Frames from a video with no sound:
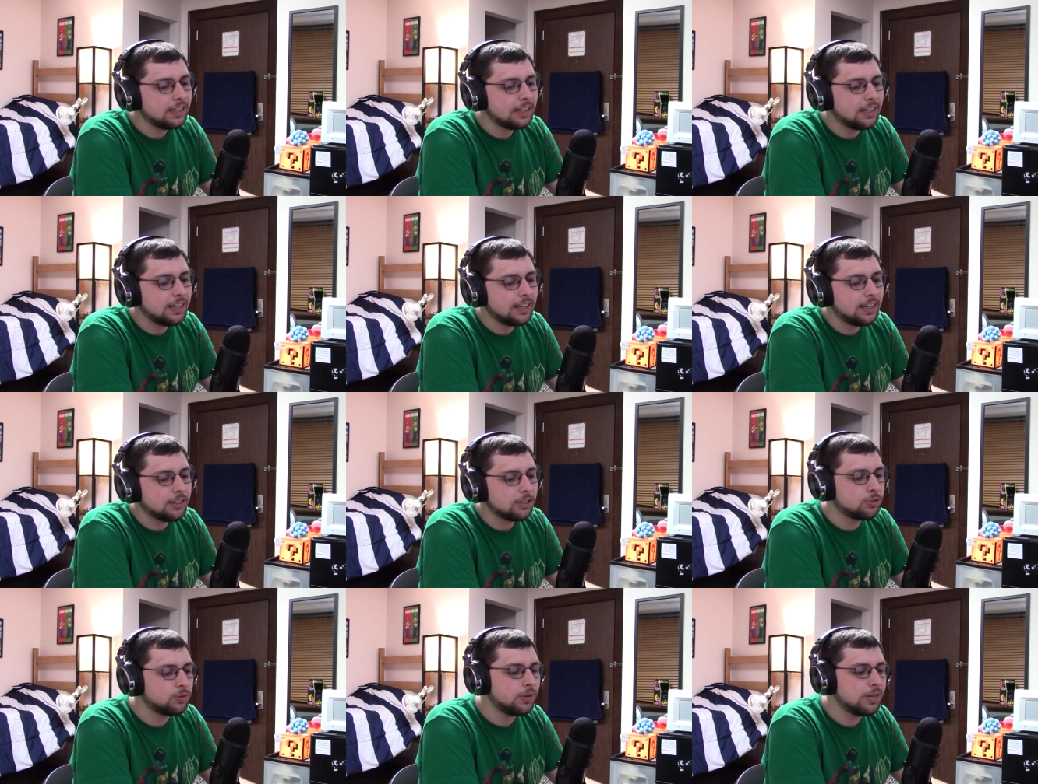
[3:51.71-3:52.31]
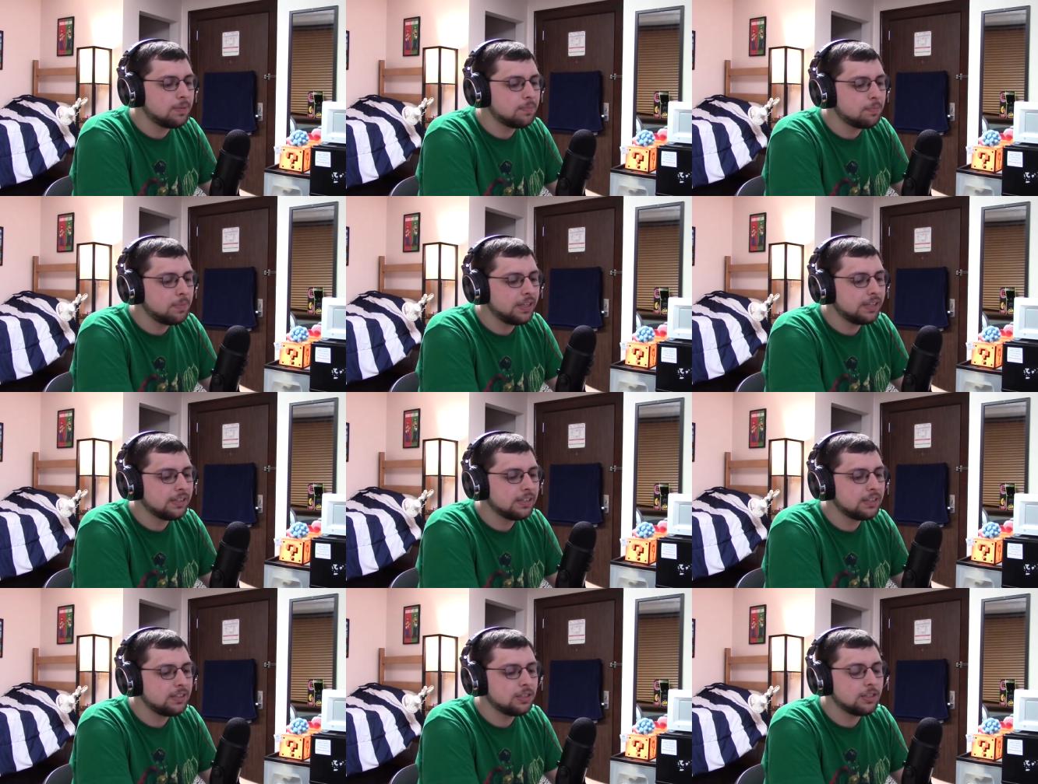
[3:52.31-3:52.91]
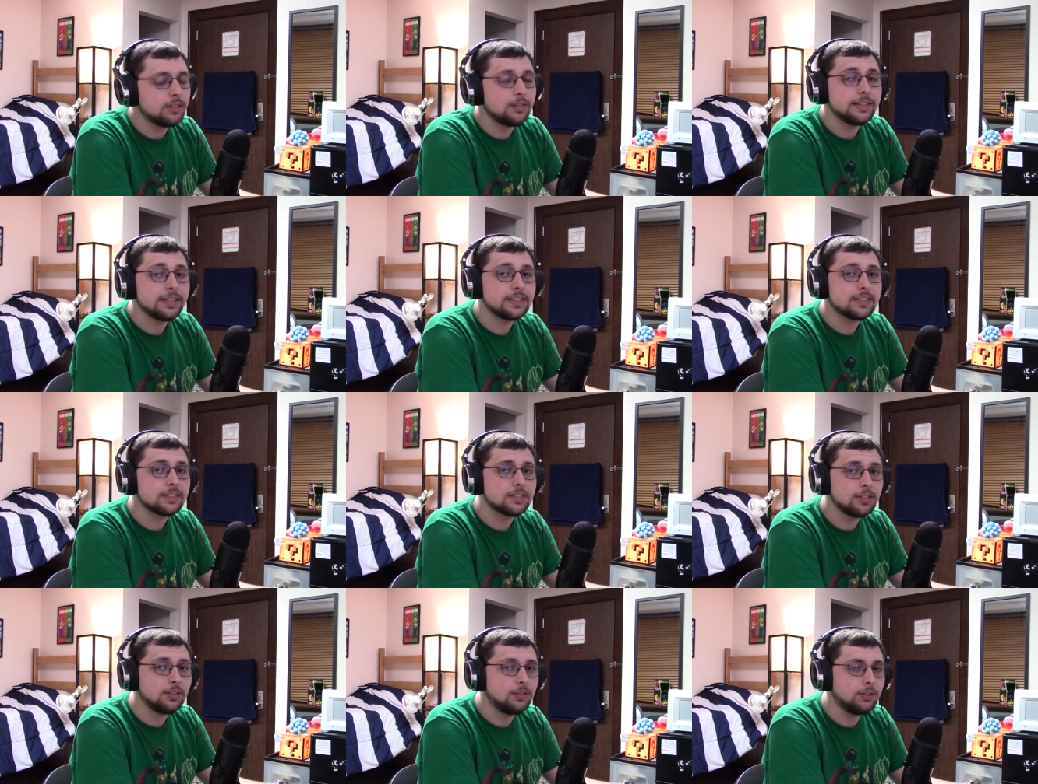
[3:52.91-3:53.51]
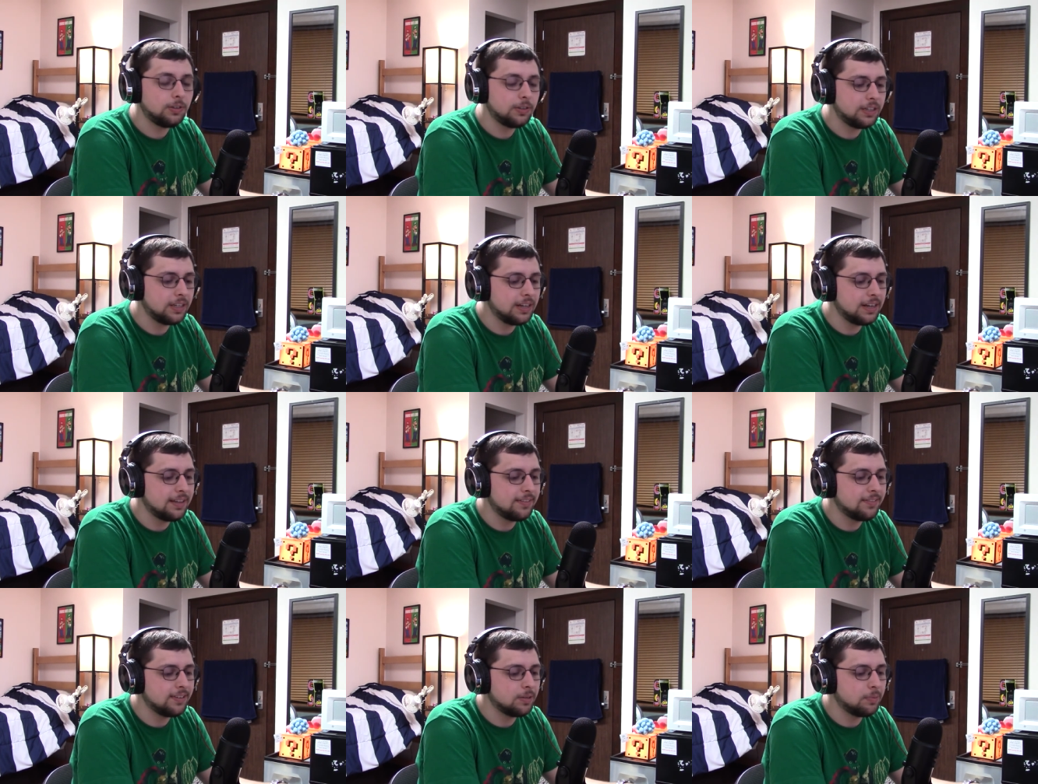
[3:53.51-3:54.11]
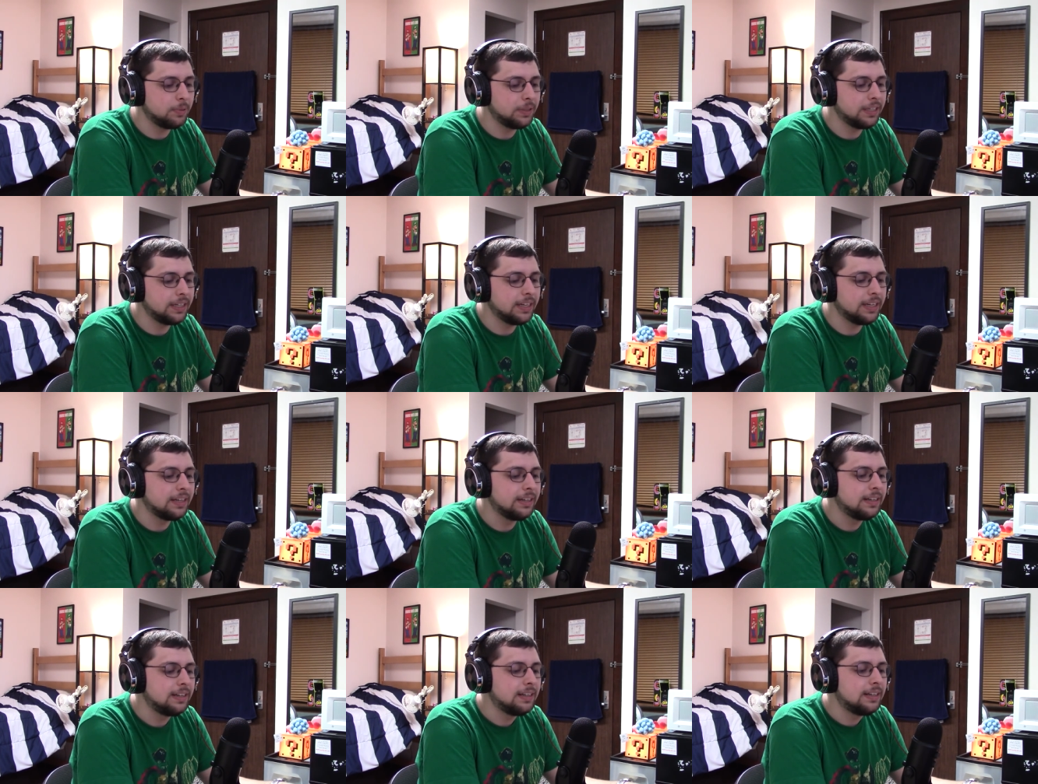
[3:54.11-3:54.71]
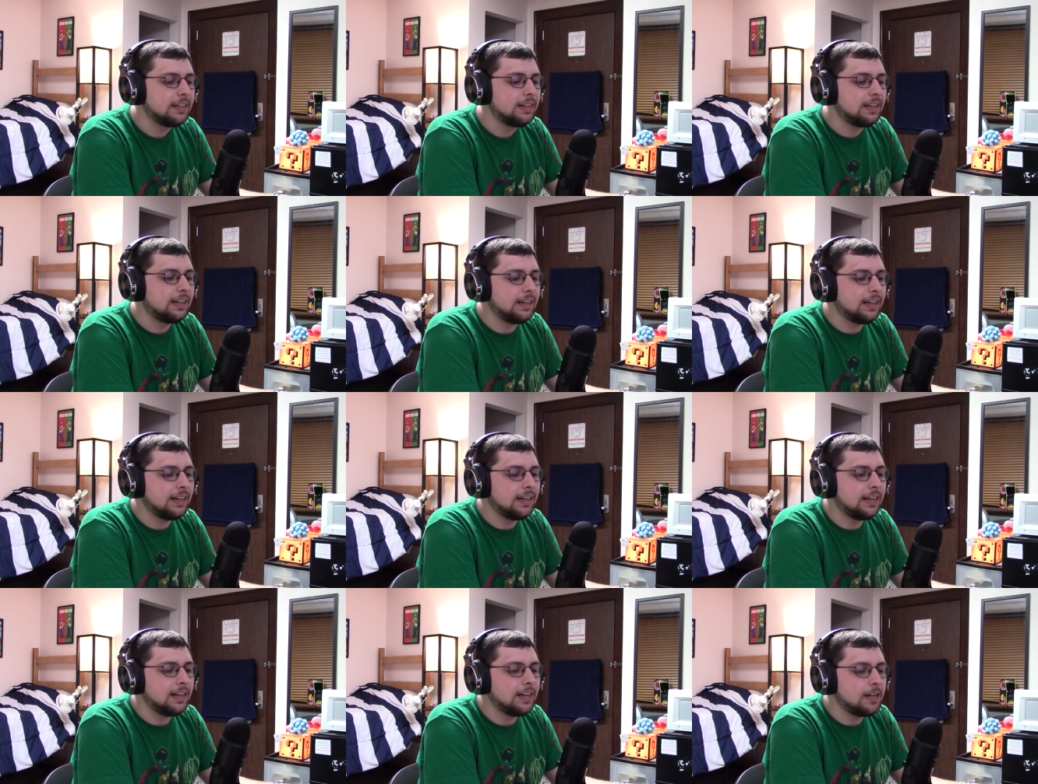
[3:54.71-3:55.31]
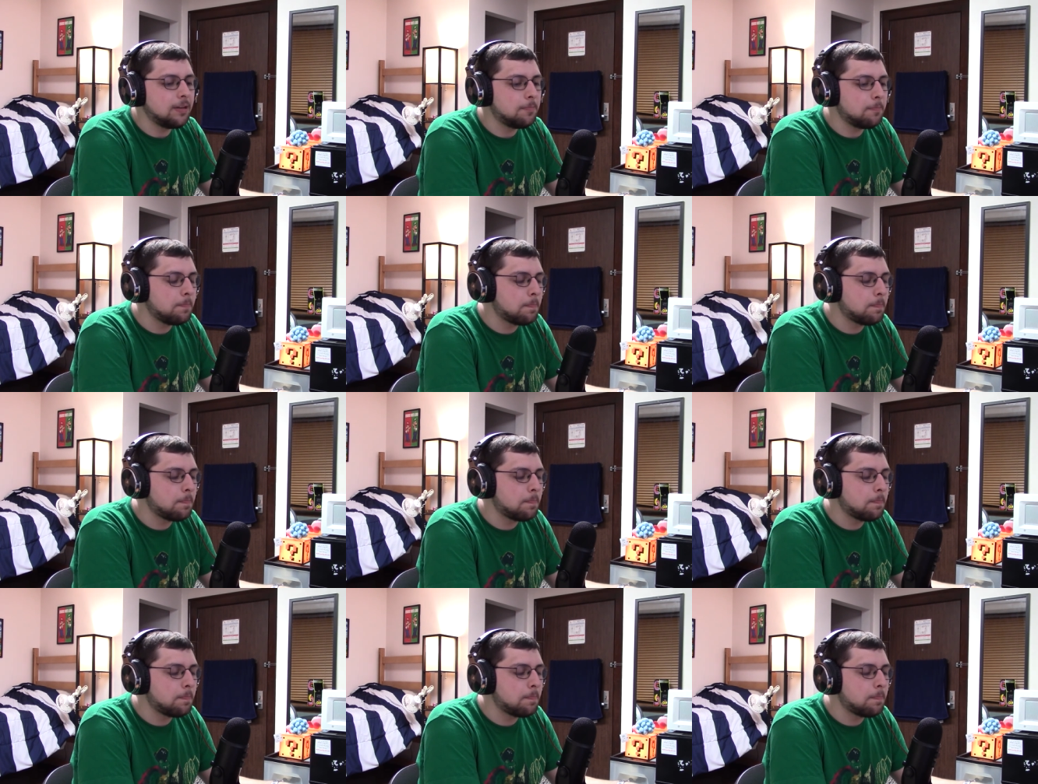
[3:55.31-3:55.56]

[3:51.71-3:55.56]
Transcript: 20 million units sold inevitably. And